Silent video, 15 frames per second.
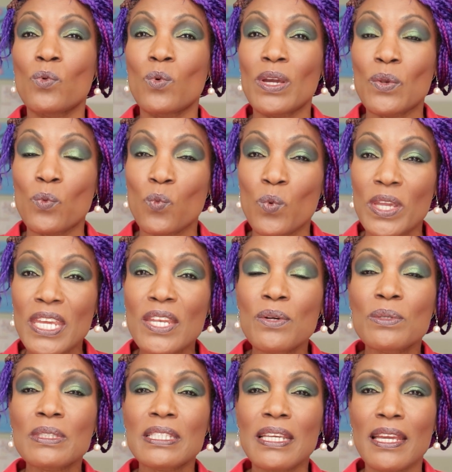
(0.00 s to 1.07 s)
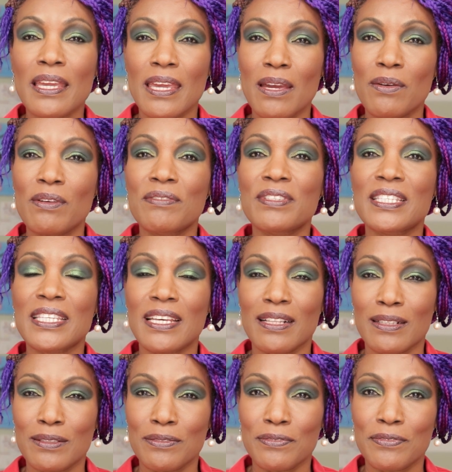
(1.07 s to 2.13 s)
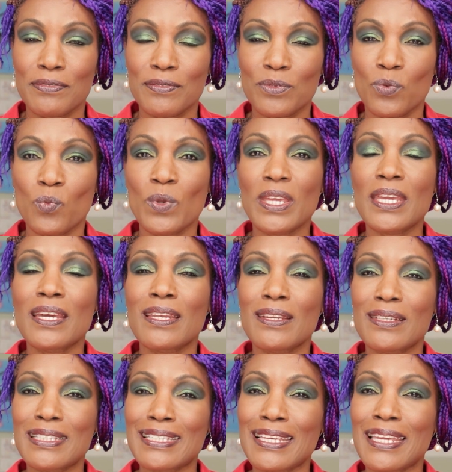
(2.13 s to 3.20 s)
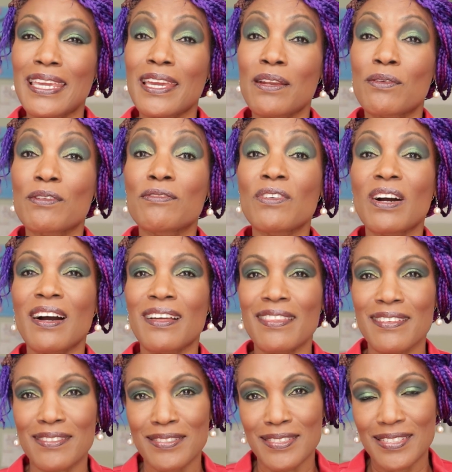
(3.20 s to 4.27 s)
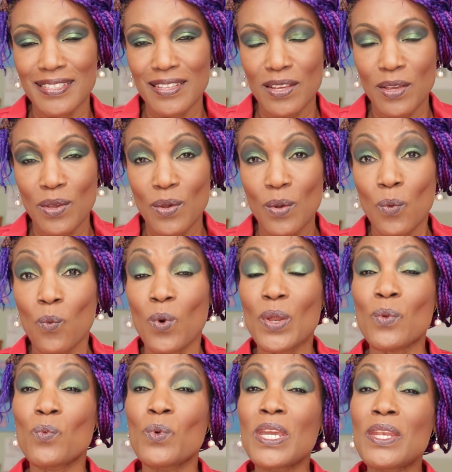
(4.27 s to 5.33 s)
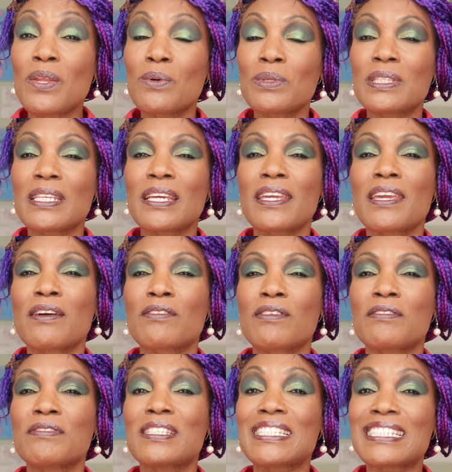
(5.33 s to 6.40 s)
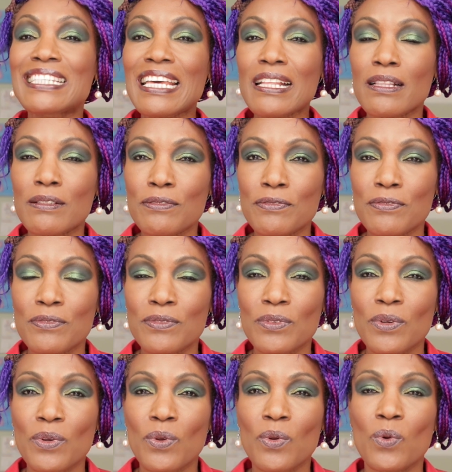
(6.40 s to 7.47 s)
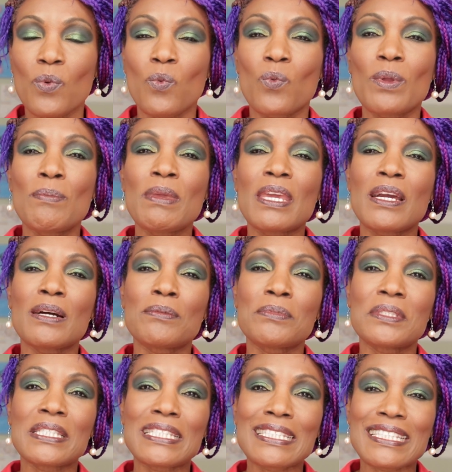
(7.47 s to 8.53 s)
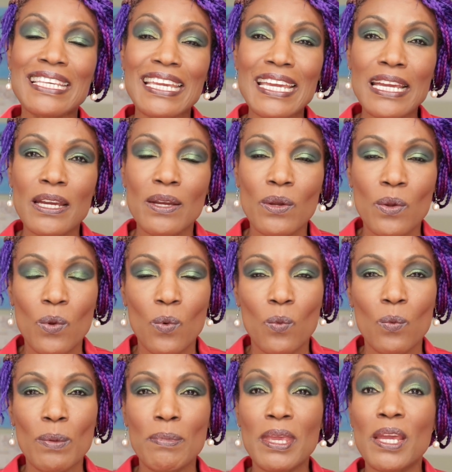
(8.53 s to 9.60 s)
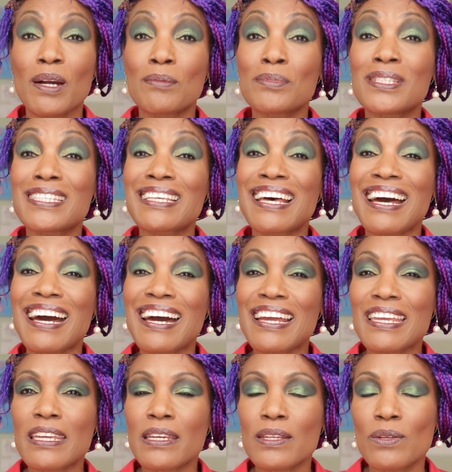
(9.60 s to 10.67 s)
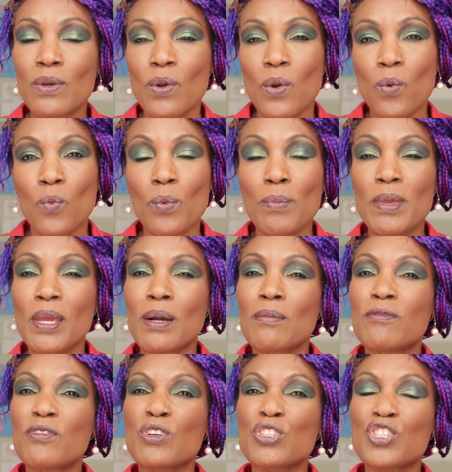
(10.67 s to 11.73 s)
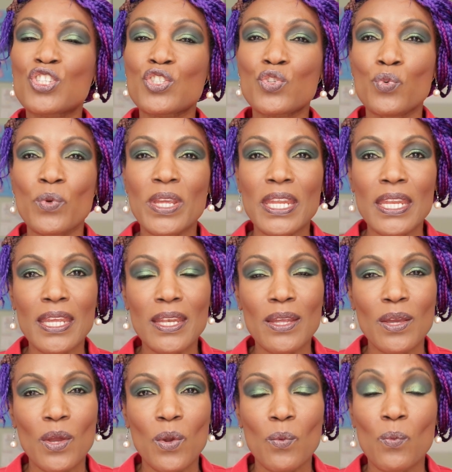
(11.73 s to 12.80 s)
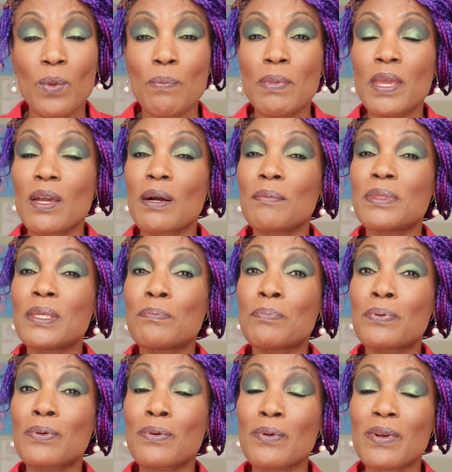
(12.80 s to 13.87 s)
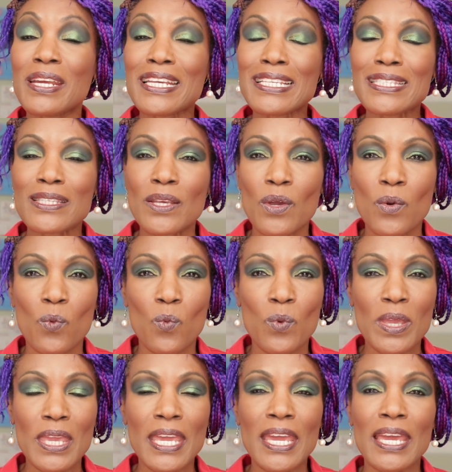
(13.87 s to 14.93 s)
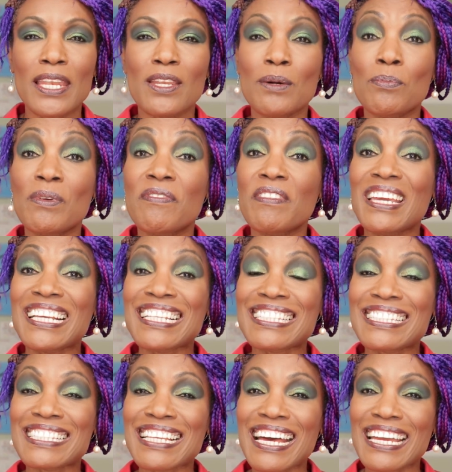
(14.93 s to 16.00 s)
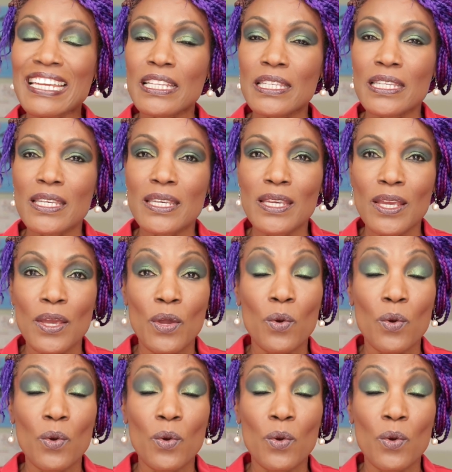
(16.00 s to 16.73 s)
When we don't take care of self, we cannot take care of others. When we don't take care of self, we become sick, we become tired, we become frustrated, we become depressed, we end up with anxiety,